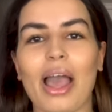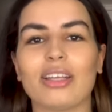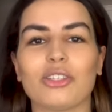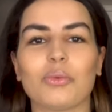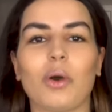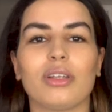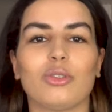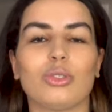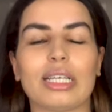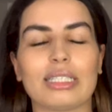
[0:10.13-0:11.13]
I just
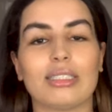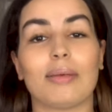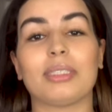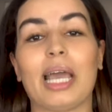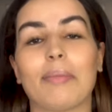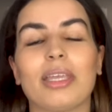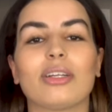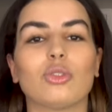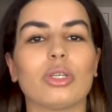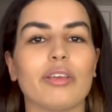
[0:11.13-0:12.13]
wanted to take some time
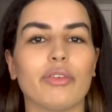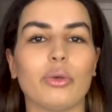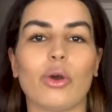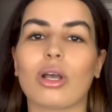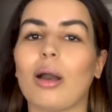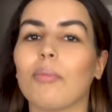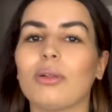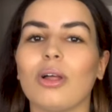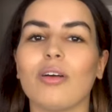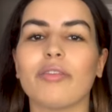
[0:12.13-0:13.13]
here to give you a
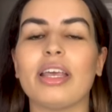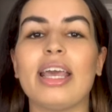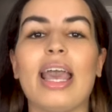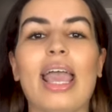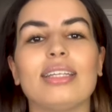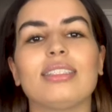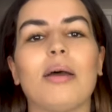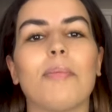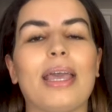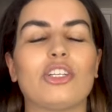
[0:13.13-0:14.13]
couple of heads
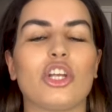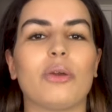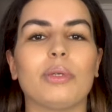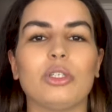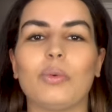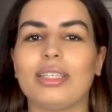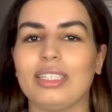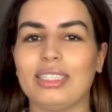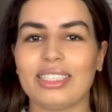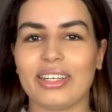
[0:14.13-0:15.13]
up and share with you what
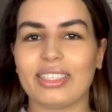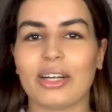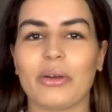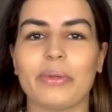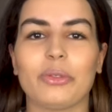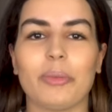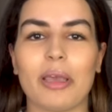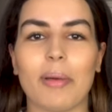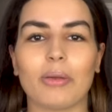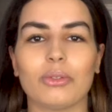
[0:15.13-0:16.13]
these series are going to
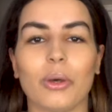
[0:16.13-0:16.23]
be about.